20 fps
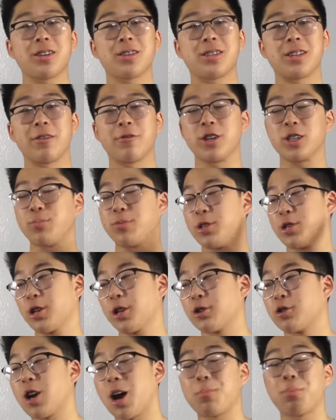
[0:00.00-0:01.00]
this series, be
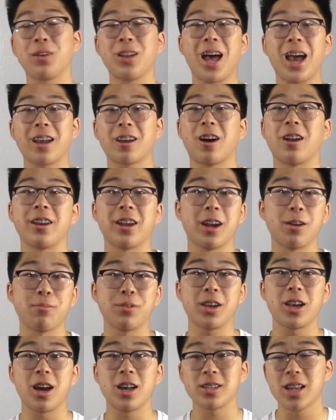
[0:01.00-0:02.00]
sure to drop a like on here,
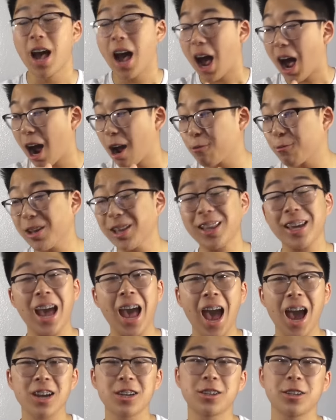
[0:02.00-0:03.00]
because I really
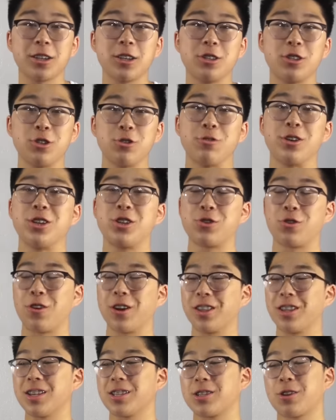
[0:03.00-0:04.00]
actually do
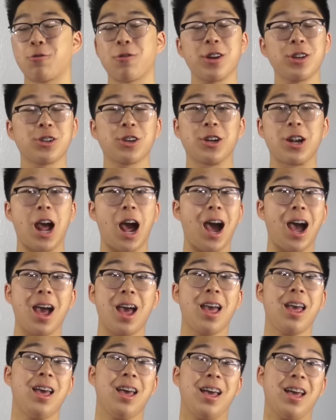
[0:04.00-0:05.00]
enjoy this, cringe or
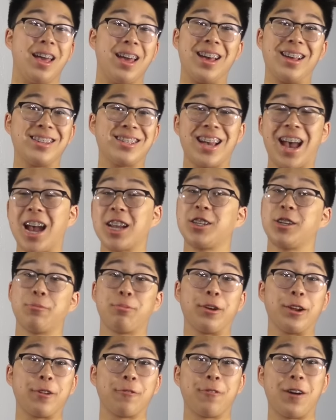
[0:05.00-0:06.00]
not. It's
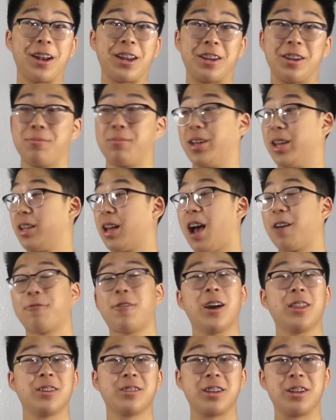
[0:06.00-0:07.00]
actually pretty funny to me. I
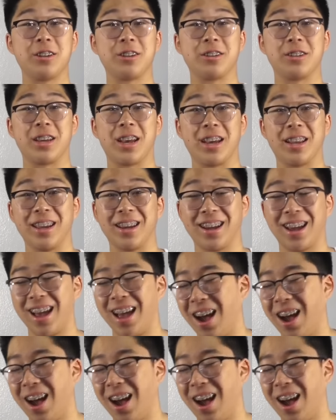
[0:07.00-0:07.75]
find this entertaining.